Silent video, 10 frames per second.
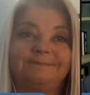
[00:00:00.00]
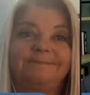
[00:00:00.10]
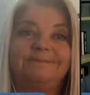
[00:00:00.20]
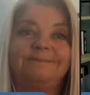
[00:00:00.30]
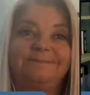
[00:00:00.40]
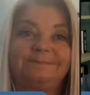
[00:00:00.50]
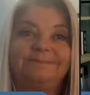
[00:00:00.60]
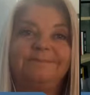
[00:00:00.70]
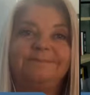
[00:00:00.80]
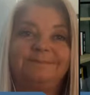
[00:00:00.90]

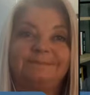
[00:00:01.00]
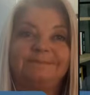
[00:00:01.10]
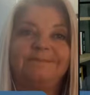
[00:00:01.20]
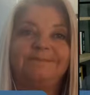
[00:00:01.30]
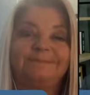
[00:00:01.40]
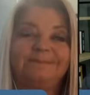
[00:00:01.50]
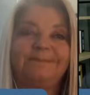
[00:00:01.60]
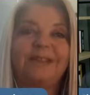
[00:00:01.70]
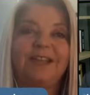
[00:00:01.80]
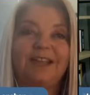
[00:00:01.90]

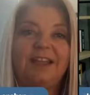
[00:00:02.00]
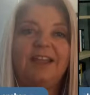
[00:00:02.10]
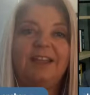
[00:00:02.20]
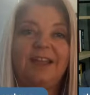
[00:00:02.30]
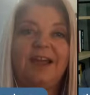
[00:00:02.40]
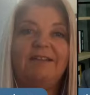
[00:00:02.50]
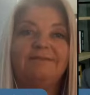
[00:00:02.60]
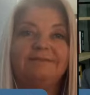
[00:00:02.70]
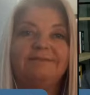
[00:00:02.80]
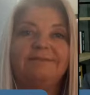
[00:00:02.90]

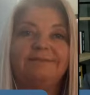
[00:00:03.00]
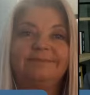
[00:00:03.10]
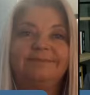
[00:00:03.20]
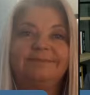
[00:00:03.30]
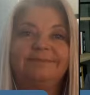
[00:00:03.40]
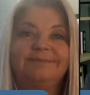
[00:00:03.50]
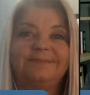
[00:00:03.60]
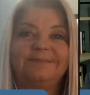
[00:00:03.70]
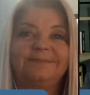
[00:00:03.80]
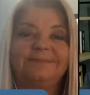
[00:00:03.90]

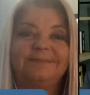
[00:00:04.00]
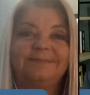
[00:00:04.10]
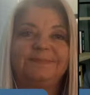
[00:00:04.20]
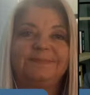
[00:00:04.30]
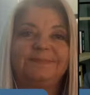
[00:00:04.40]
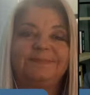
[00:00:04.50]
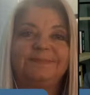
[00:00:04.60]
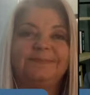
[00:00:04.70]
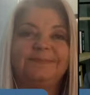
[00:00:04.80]
The person shown says nothing.